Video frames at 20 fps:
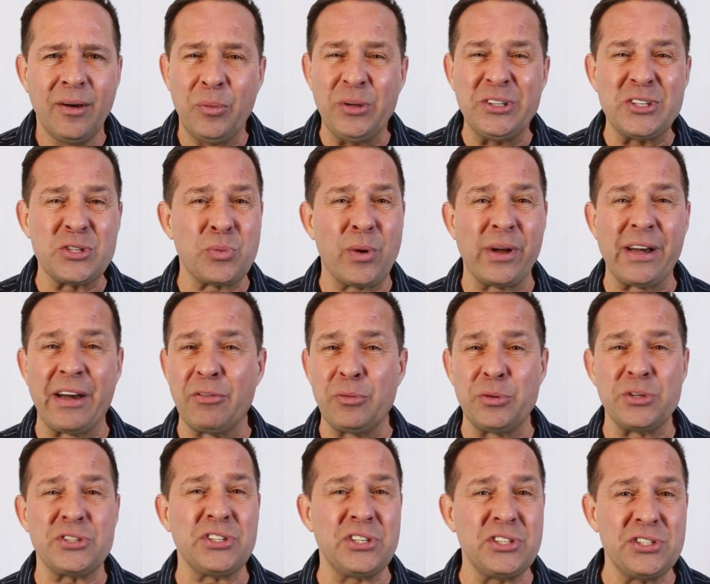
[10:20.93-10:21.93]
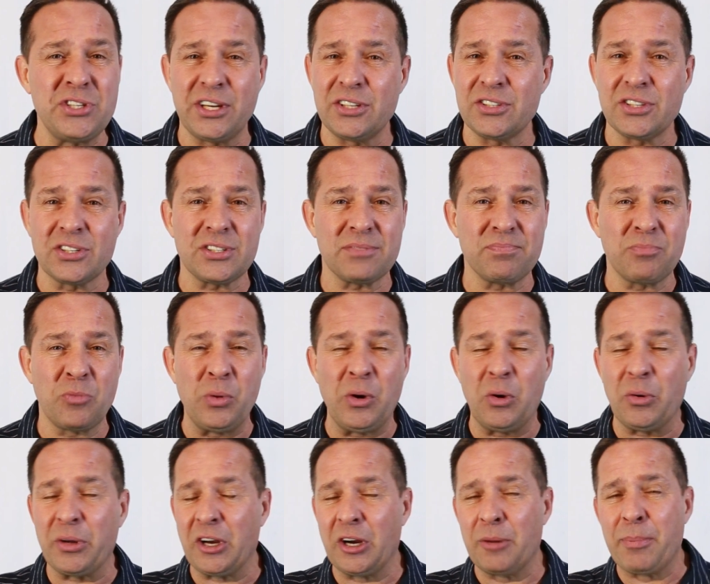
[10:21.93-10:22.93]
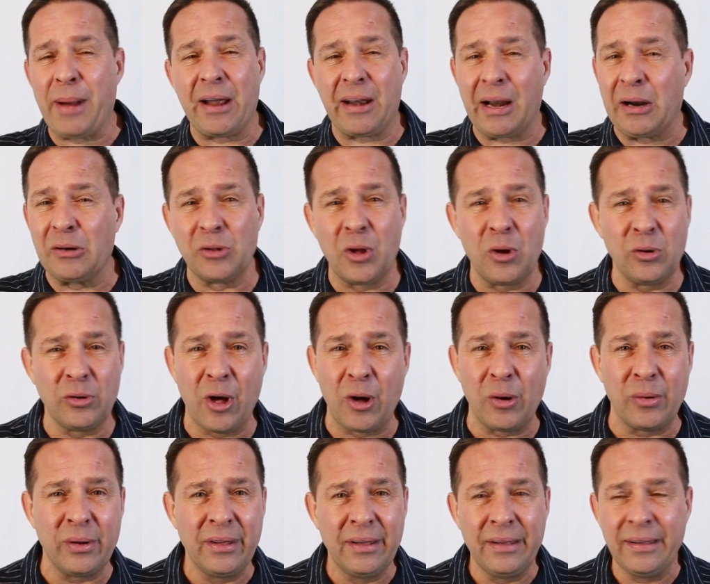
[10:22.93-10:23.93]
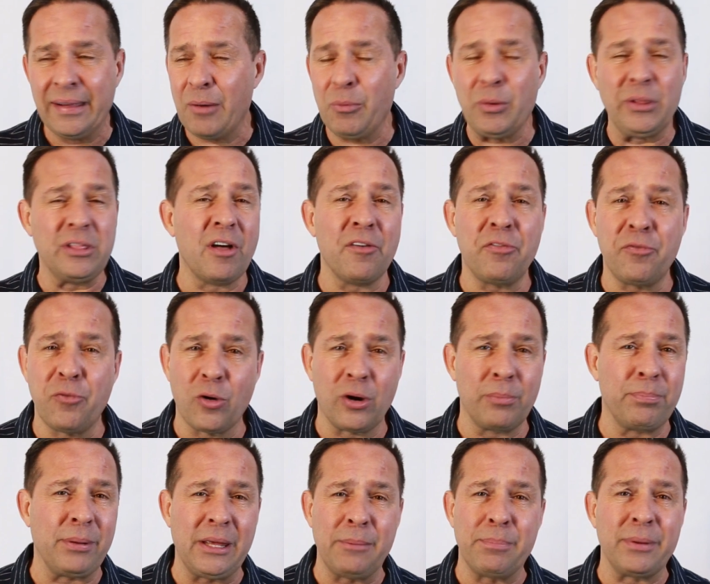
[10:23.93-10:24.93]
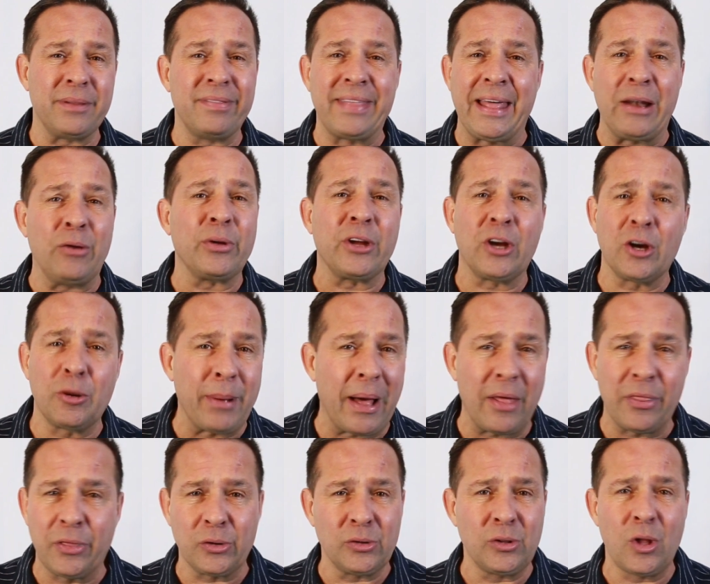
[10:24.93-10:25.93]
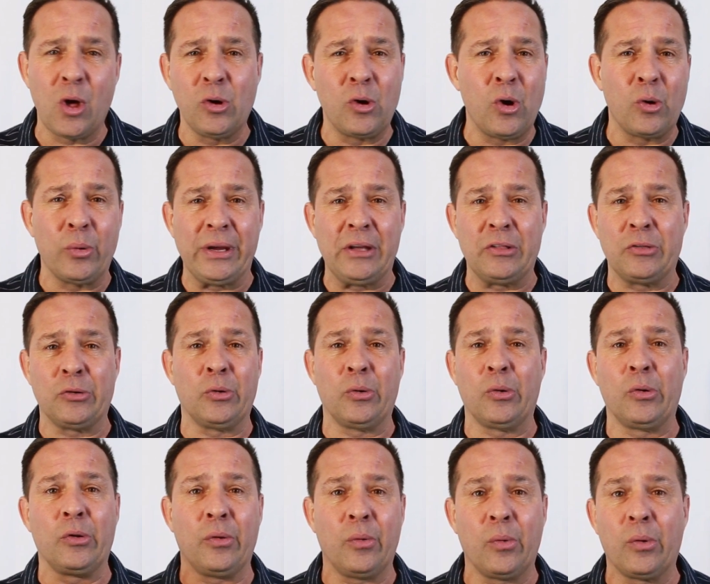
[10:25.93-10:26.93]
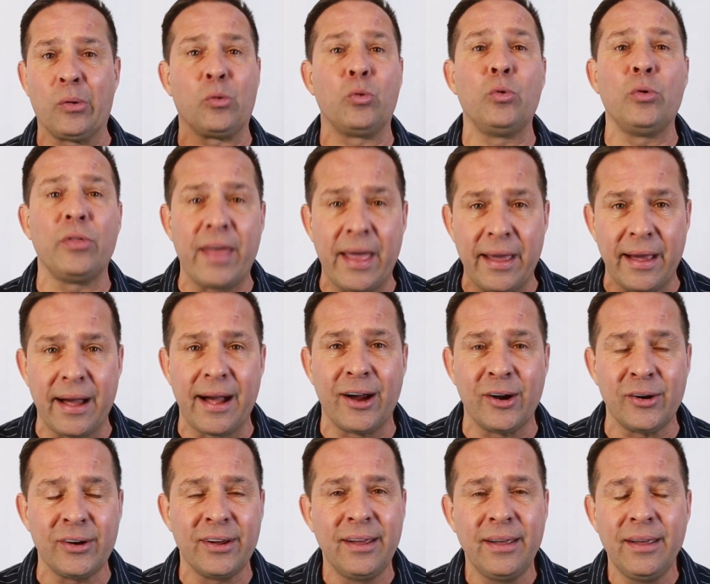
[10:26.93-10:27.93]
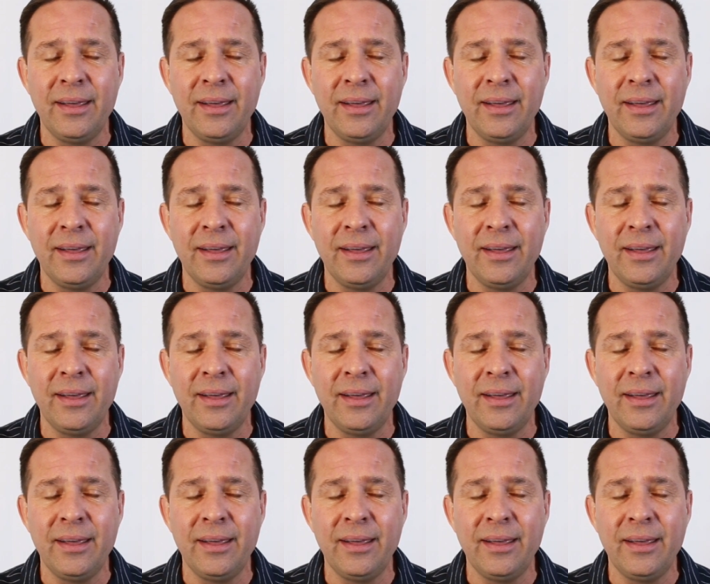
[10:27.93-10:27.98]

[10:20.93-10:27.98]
We just want everyone to see Jesus. We don't care about our logo. We love 4B, but they don't care about their logo either or who they are.